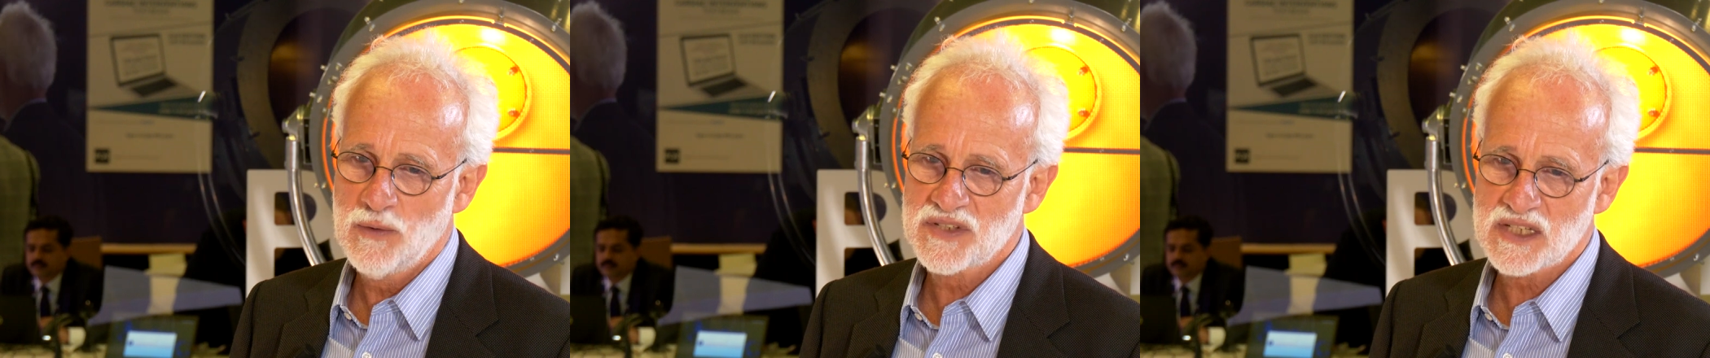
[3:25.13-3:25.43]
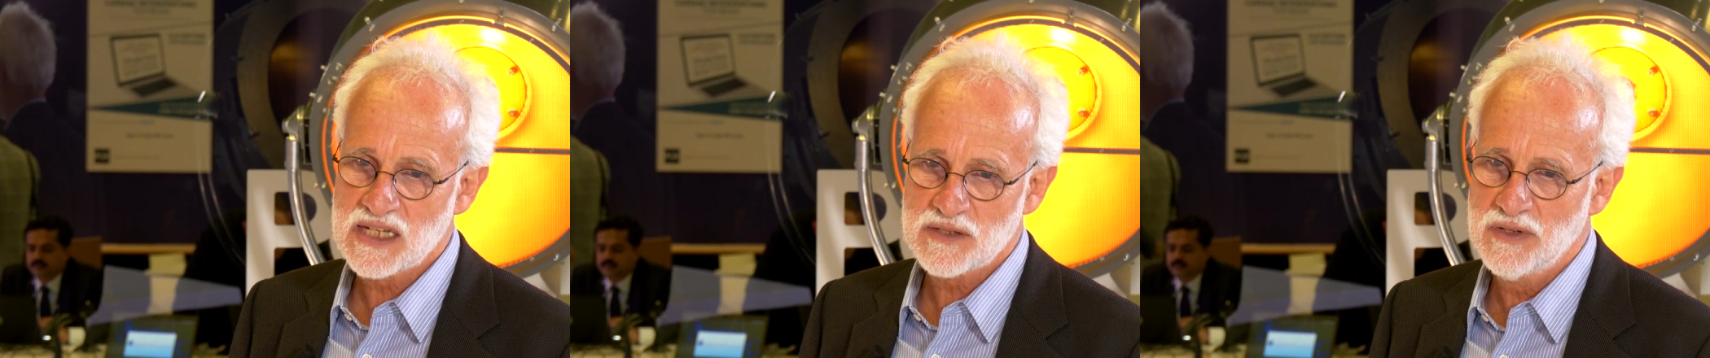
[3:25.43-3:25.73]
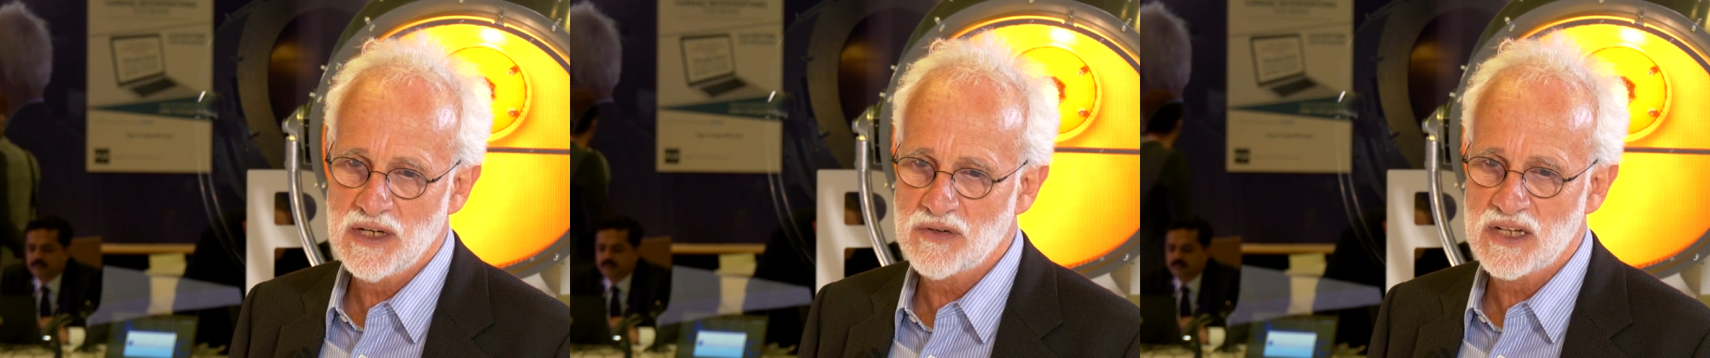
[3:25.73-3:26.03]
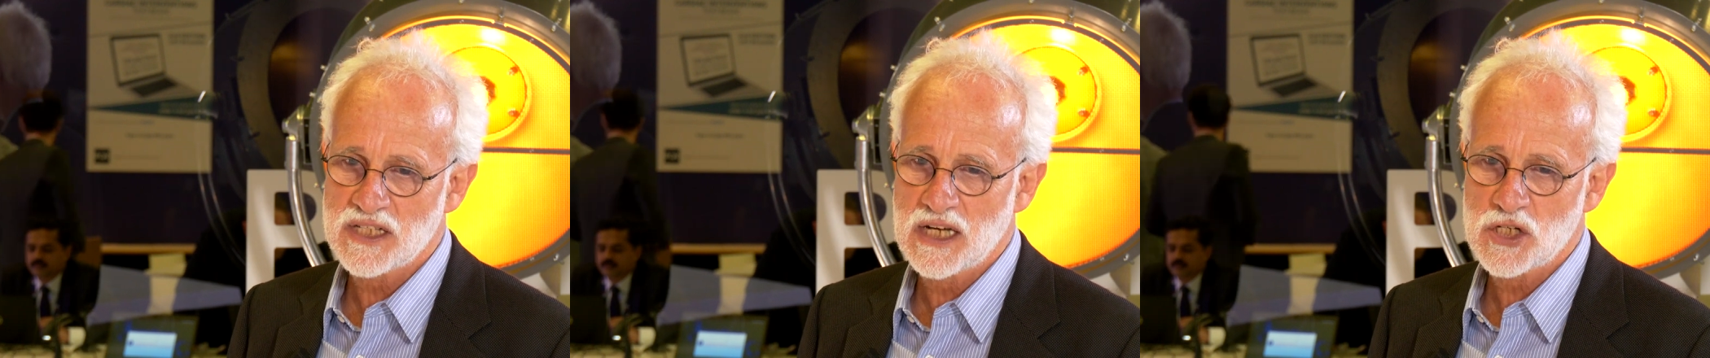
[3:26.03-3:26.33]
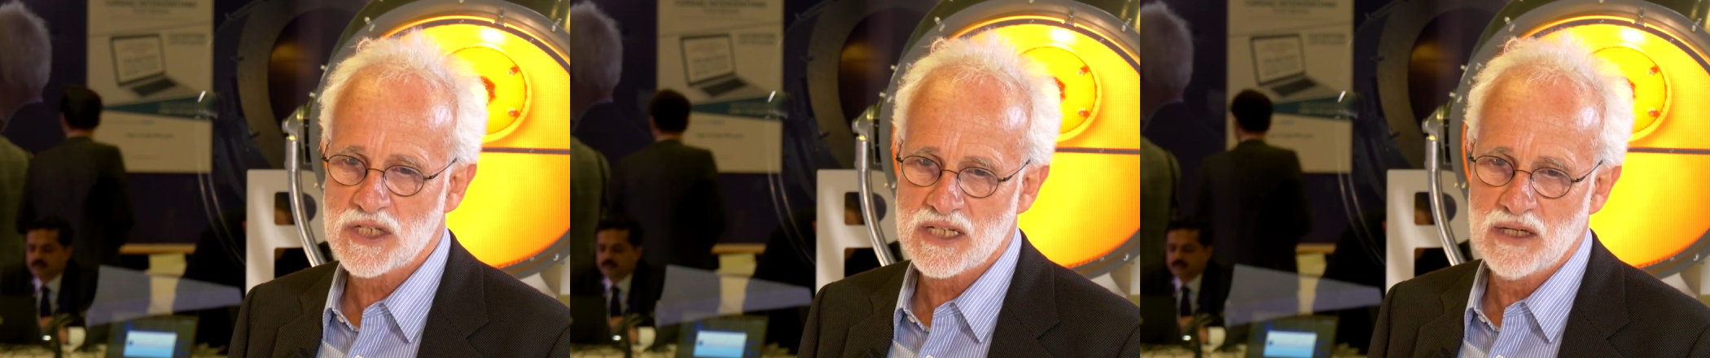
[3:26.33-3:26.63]
Speaker 1: with successful
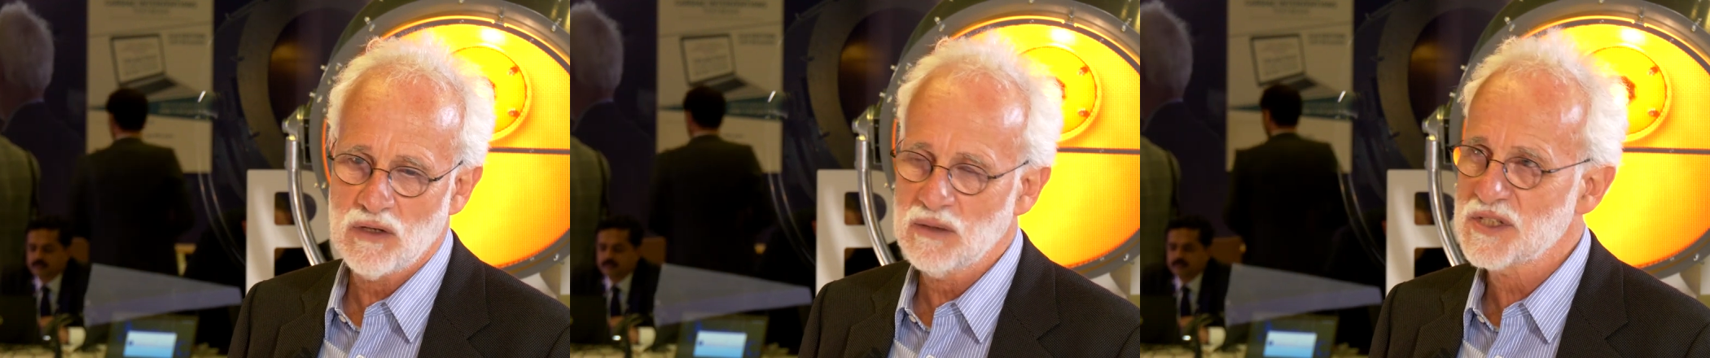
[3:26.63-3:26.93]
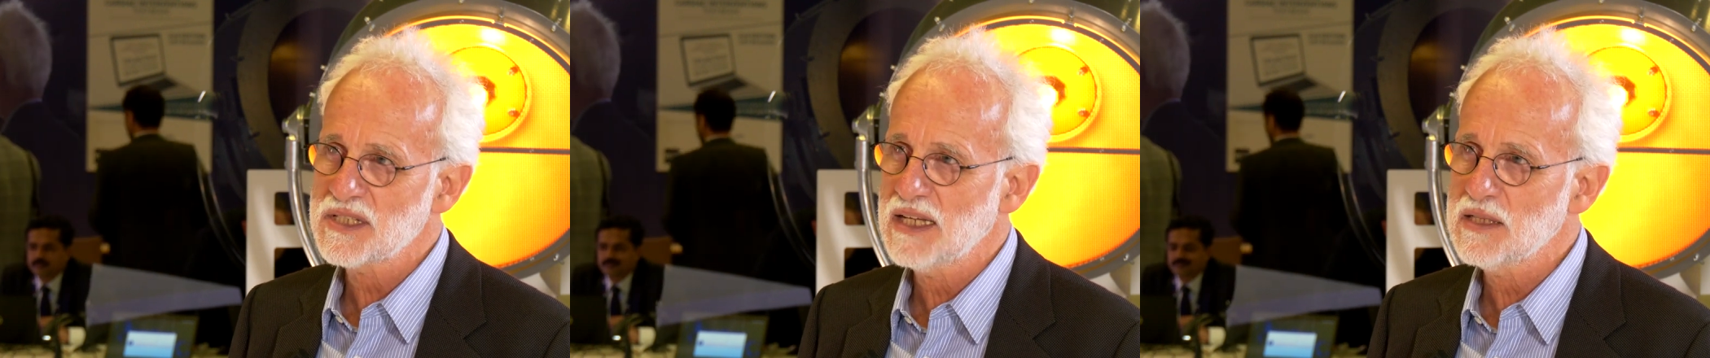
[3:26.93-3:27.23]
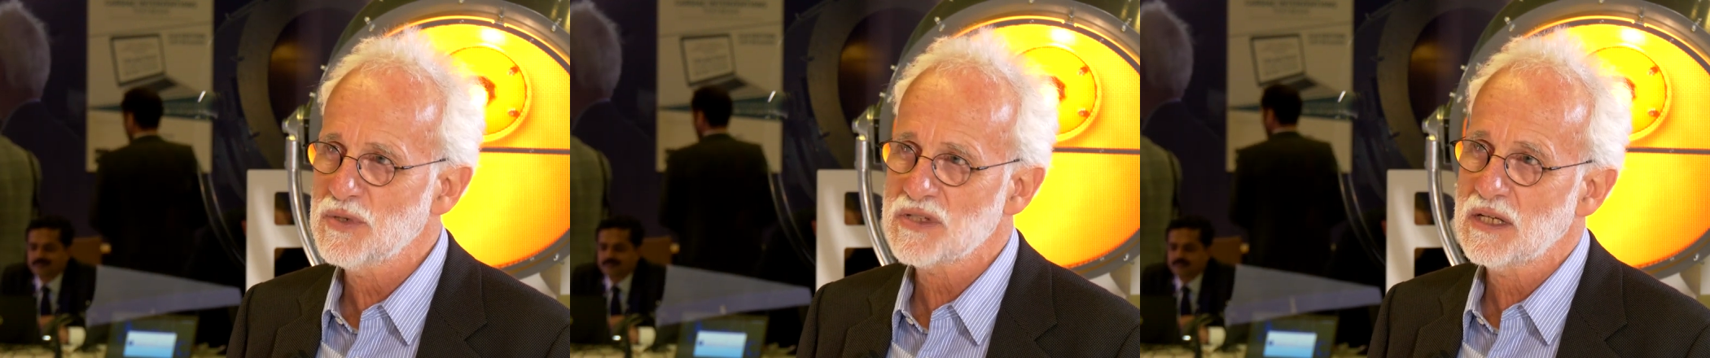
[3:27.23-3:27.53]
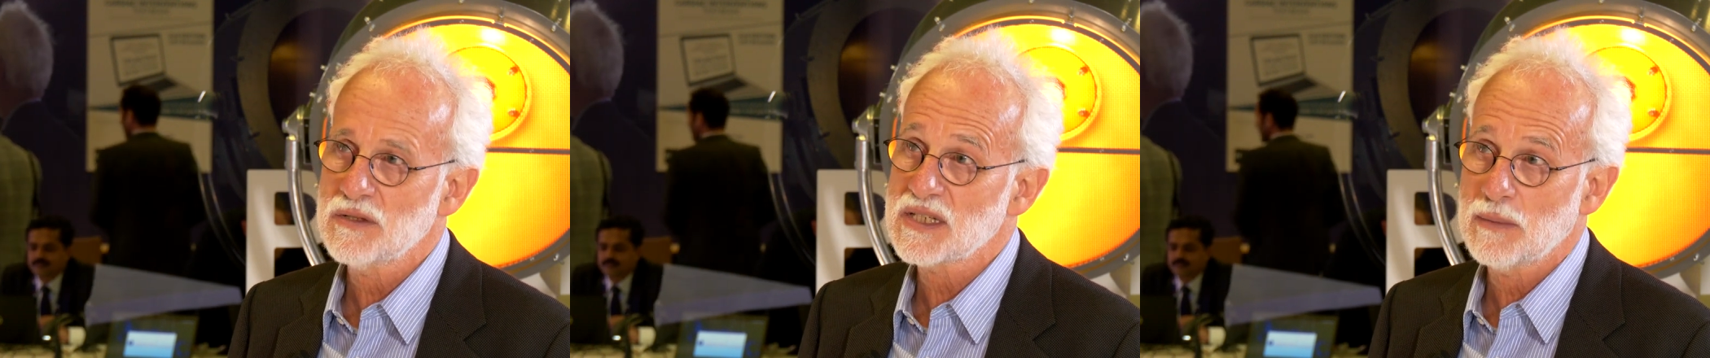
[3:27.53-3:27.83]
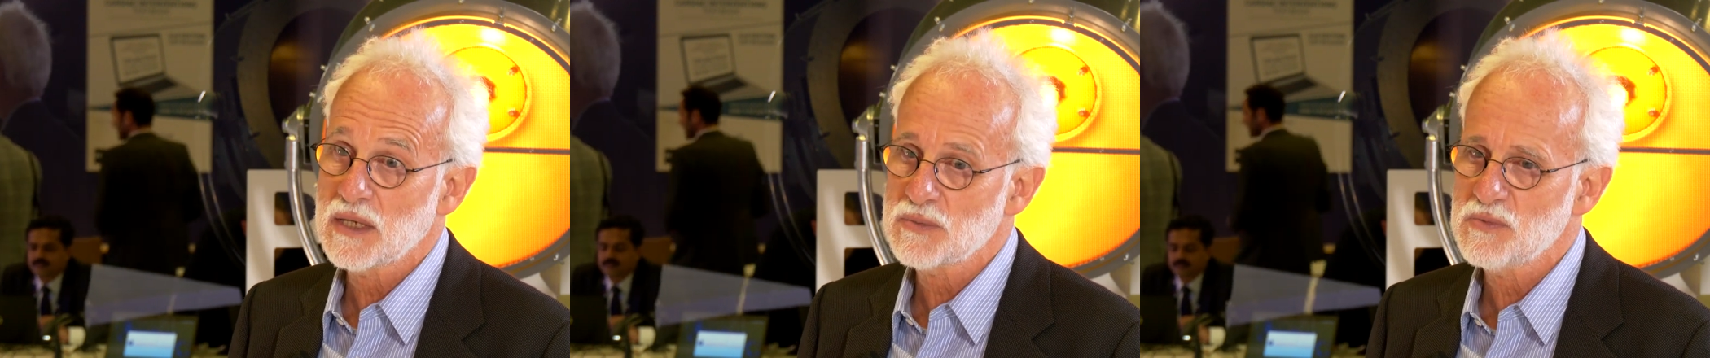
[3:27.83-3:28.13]
recanalizations in almost 90% or
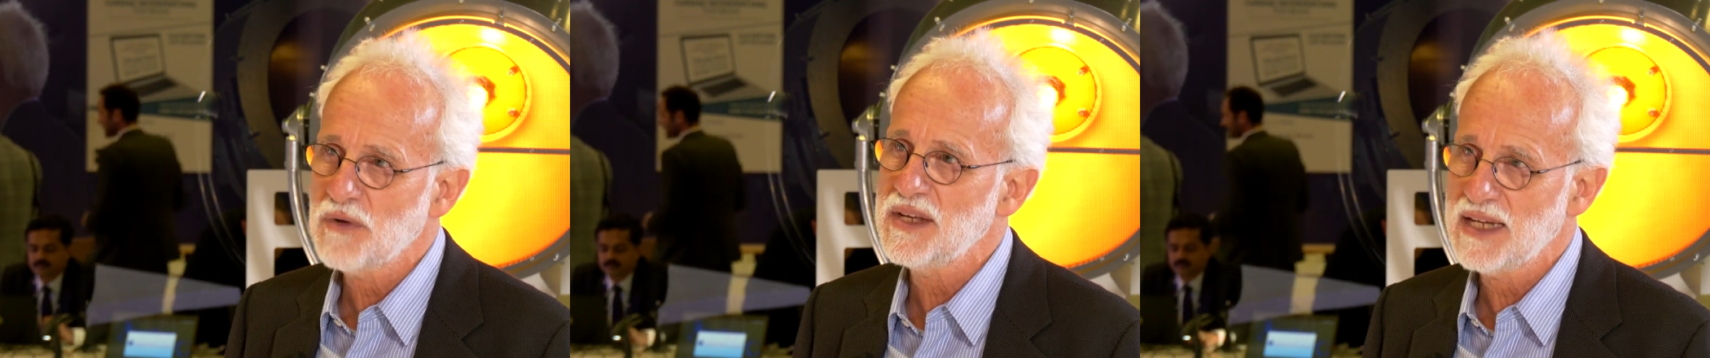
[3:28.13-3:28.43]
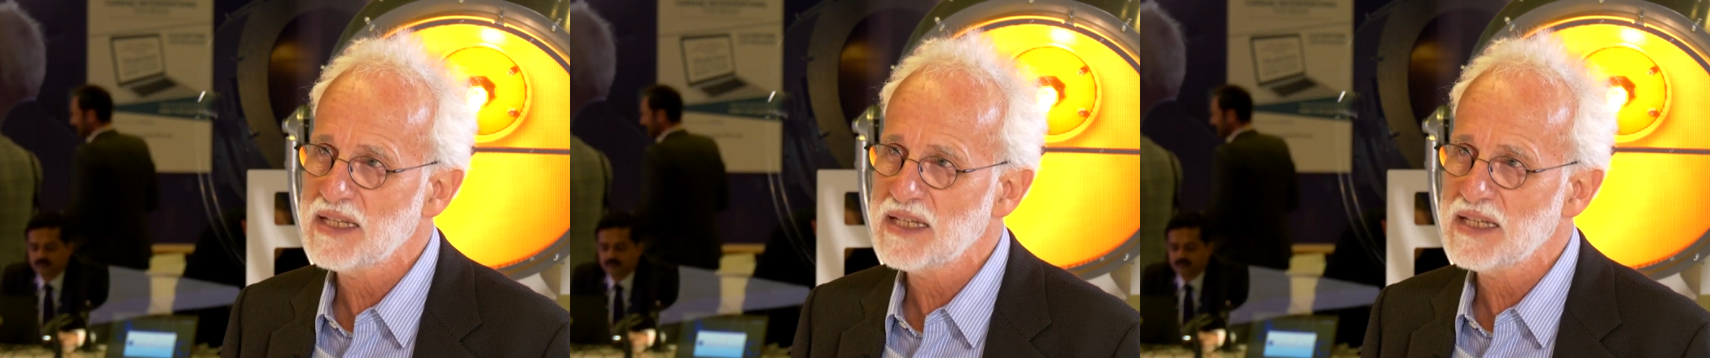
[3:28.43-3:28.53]
sometimes more than